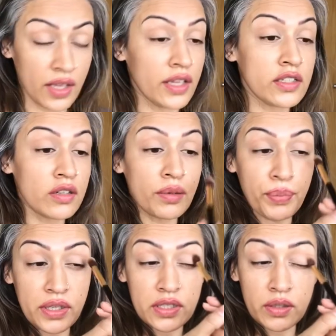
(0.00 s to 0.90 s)
It's not a
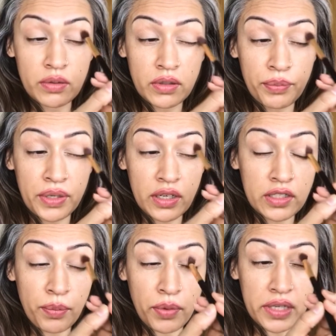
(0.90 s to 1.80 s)
big deal. I mean, I
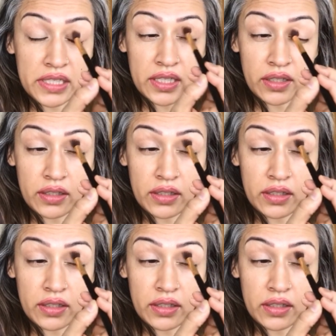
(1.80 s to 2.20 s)
don't mind it.